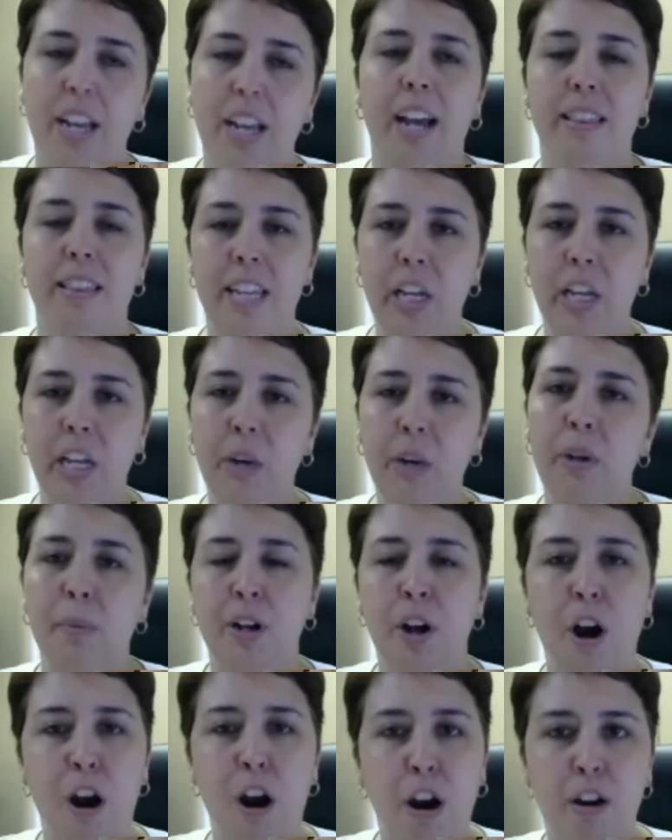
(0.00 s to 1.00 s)
I think it would have been
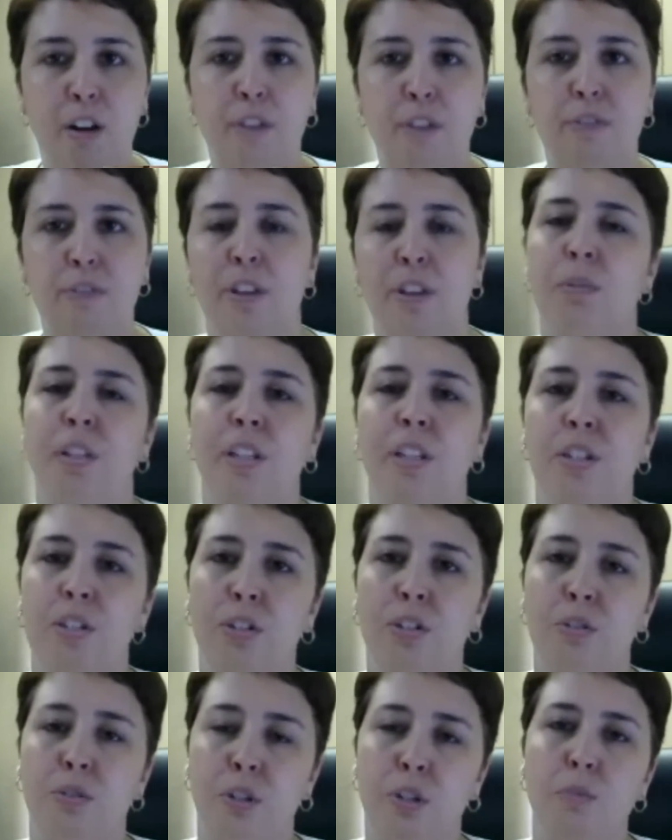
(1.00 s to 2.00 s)
harder for the
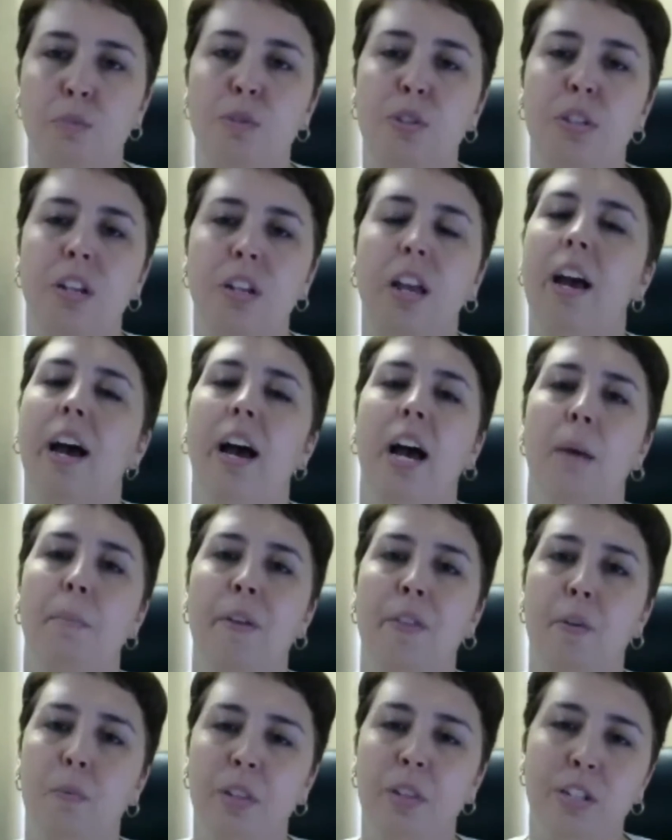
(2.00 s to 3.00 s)
religious groups
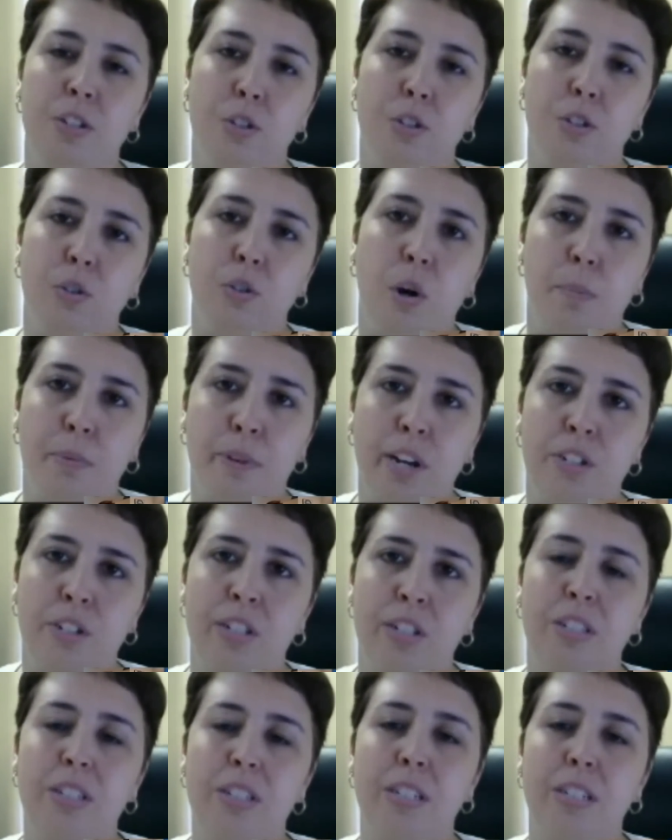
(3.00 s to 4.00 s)
and the religious
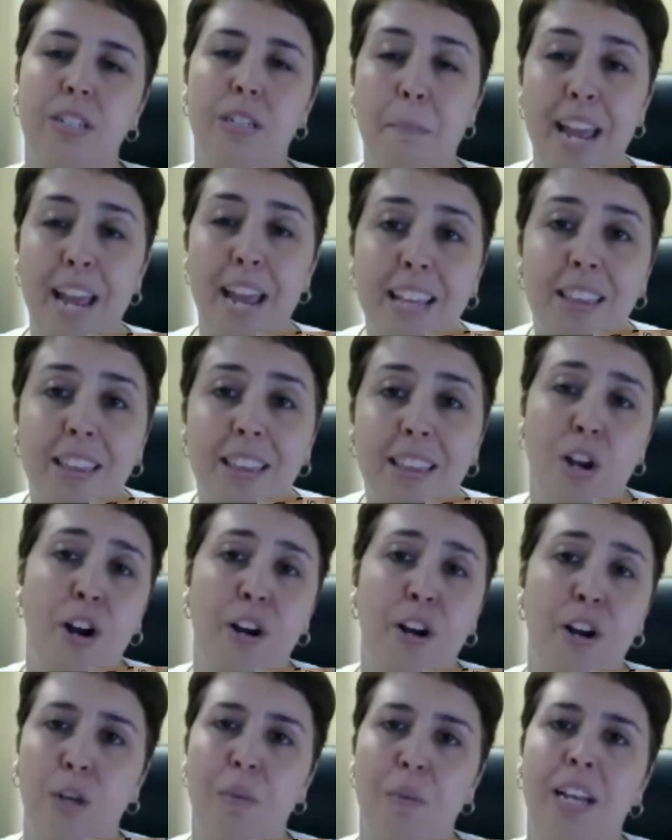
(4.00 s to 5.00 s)
corporations to make this
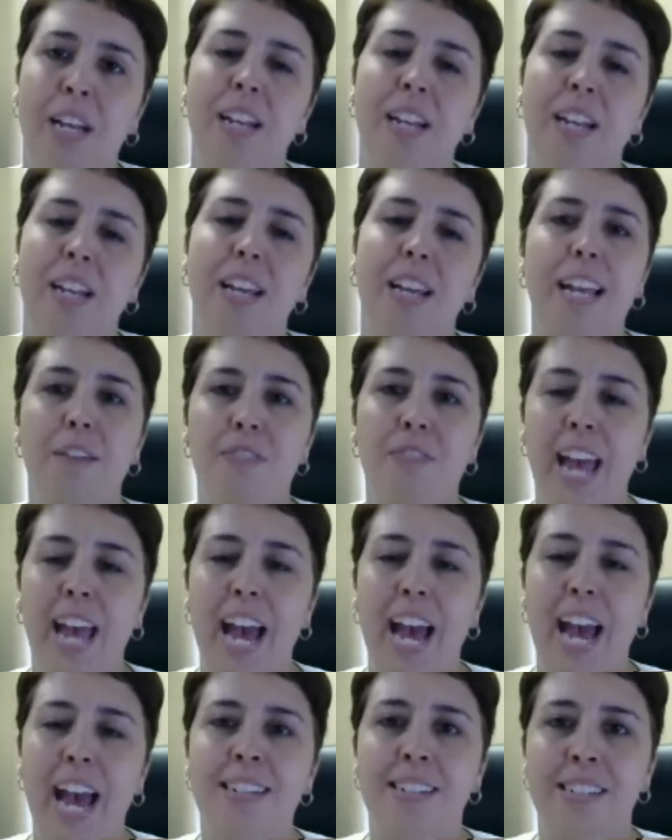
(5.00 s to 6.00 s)
argument if they
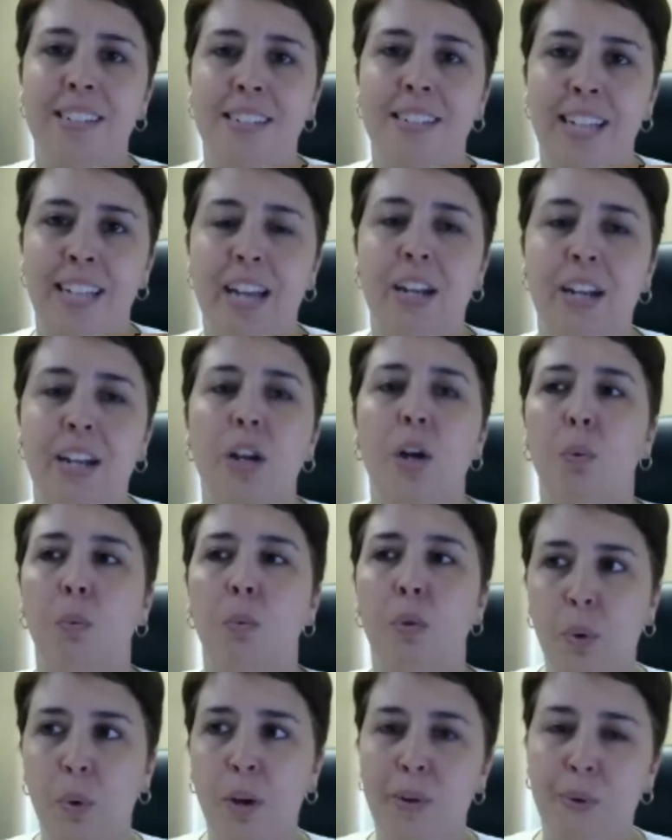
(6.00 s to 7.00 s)
hadn't said,
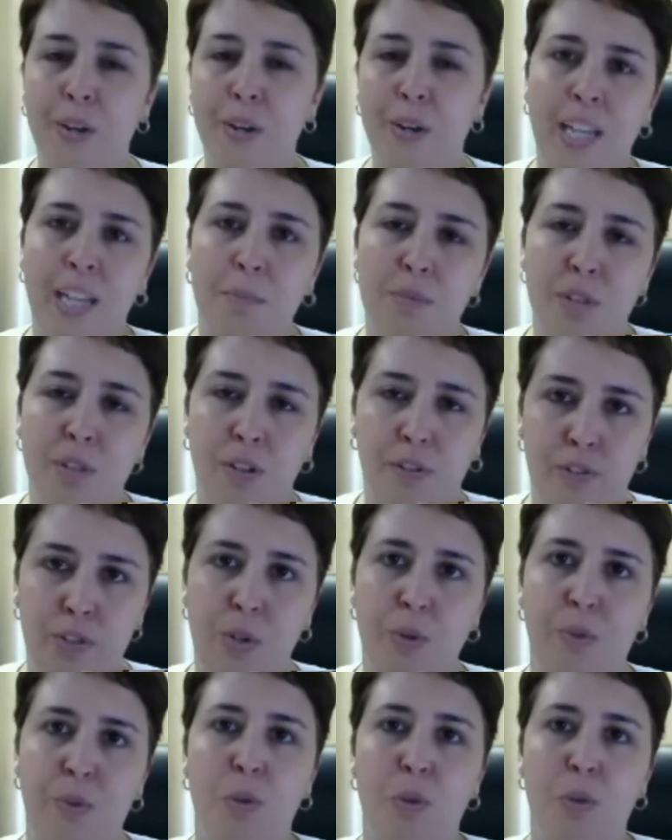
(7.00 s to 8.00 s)
we're going to exempt a
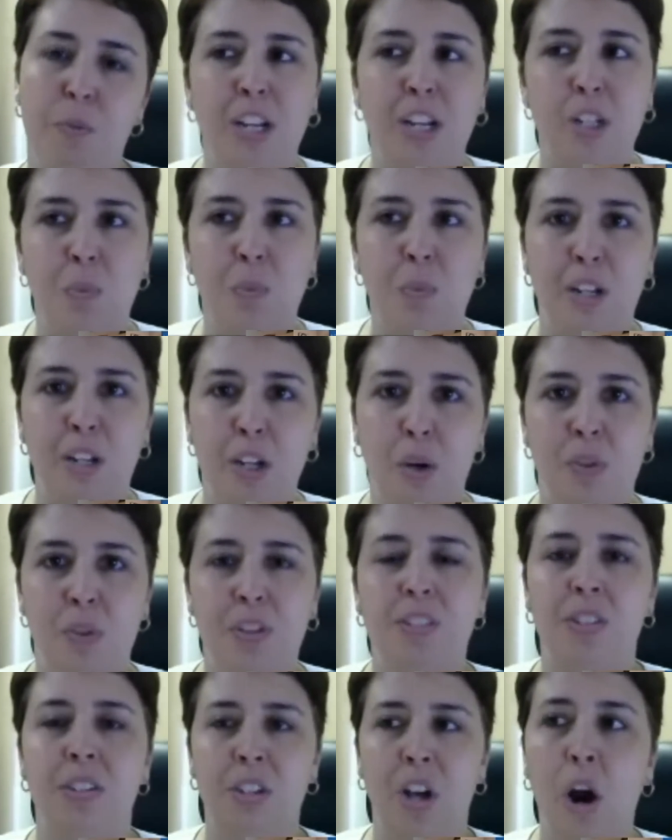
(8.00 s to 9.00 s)
few of you because we know
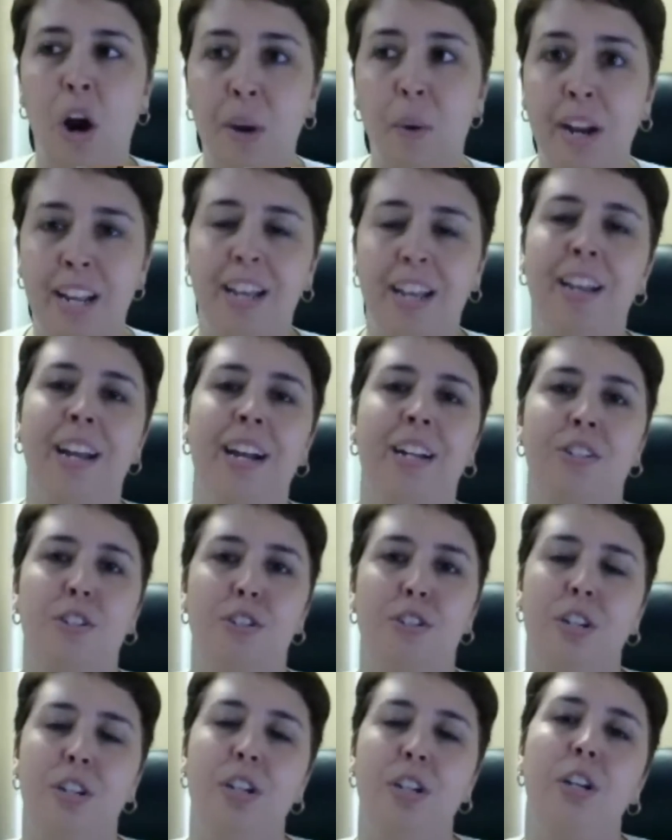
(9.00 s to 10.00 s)
this is already
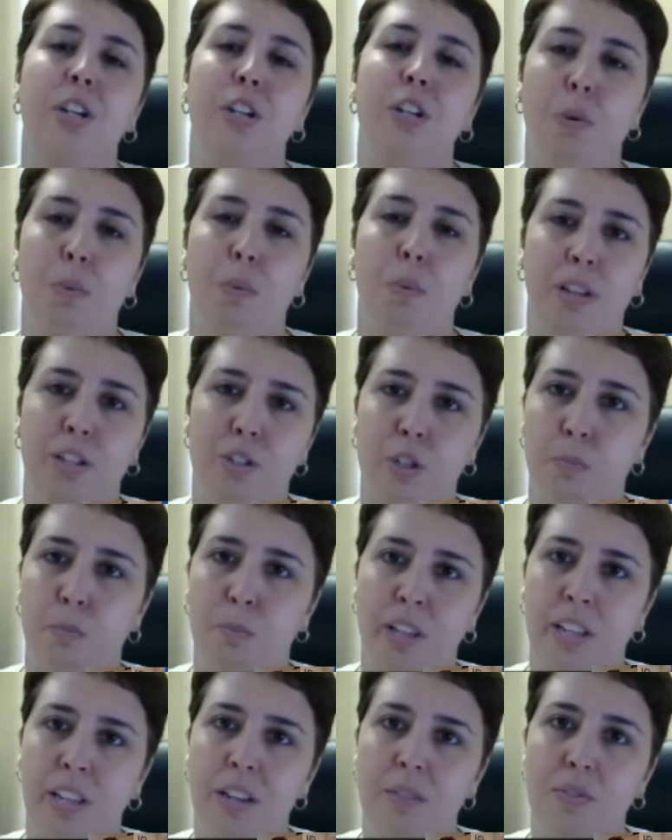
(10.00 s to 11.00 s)
against your religious
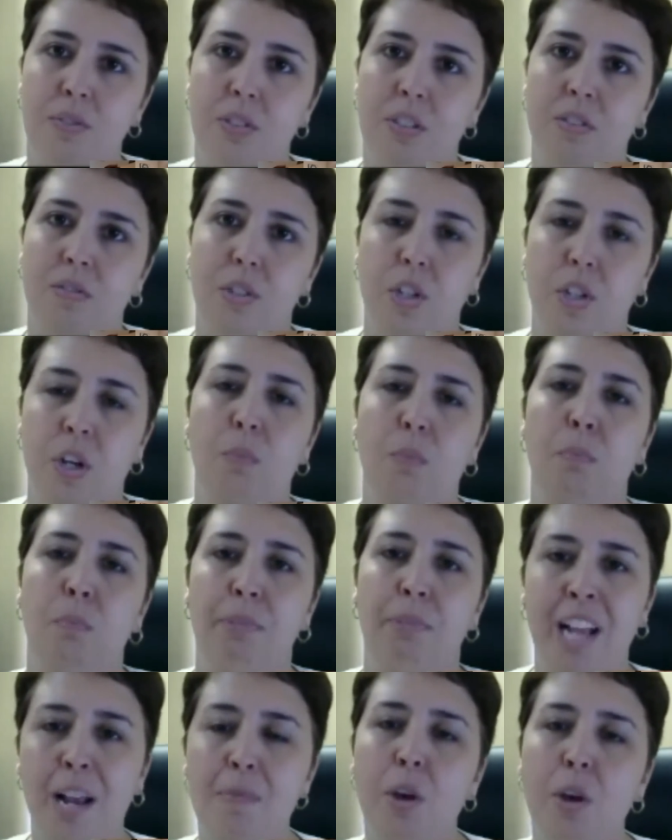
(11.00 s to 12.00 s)
beliefs. So
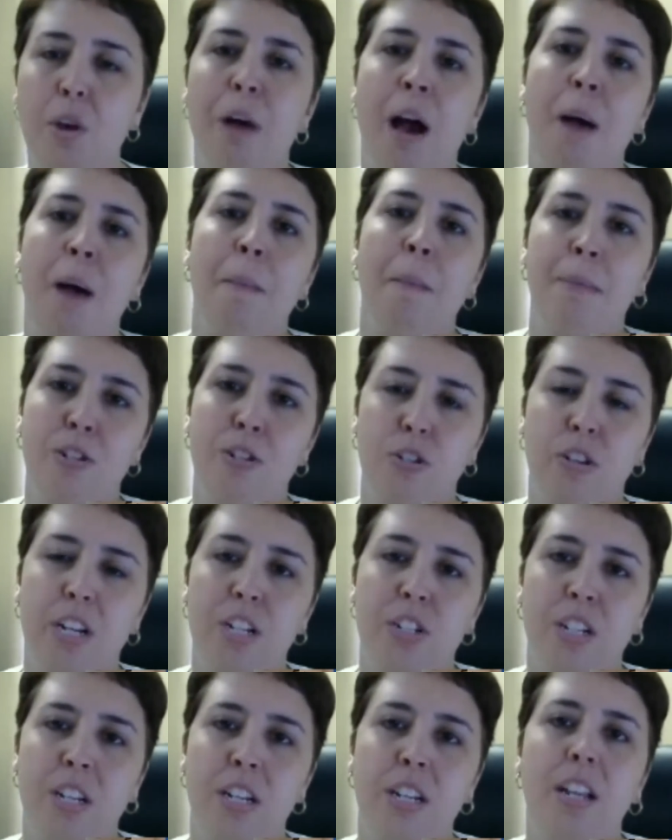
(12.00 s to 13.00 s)
blame the Obama
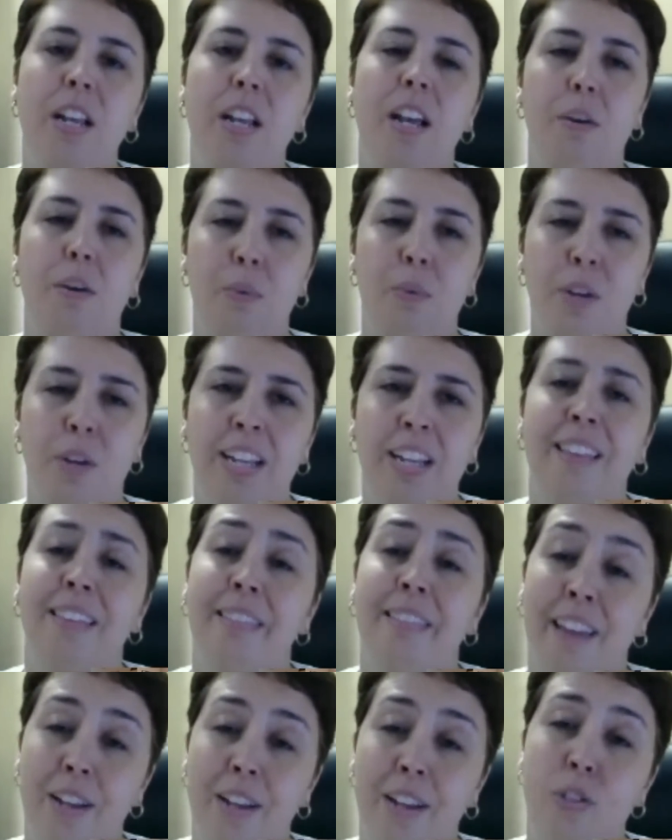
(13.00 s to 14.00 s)
administration. Really,
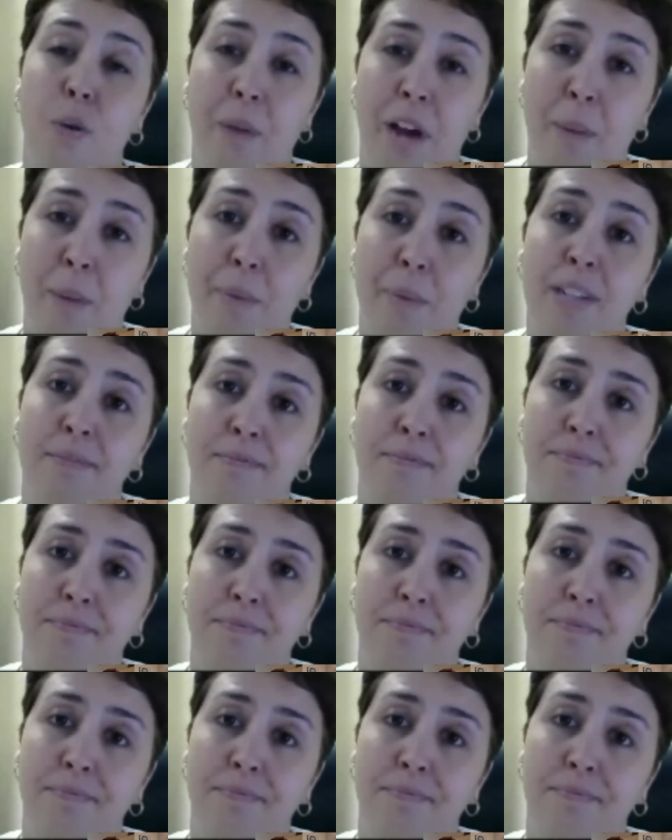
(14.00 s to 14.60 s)
thanks, Obama.